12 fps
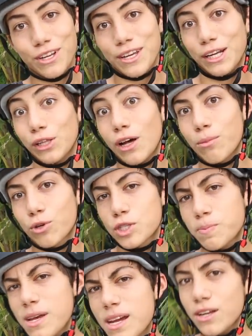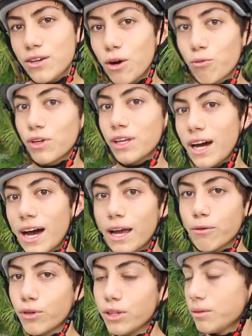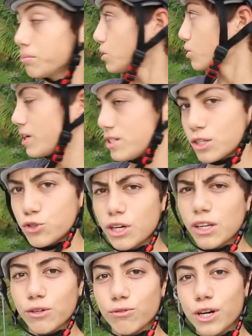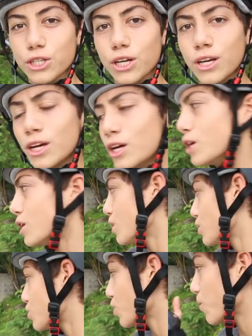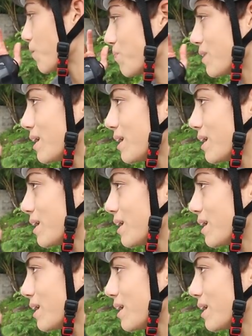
You get a lot more speed. You go really high, really crazy adrenaline rush. So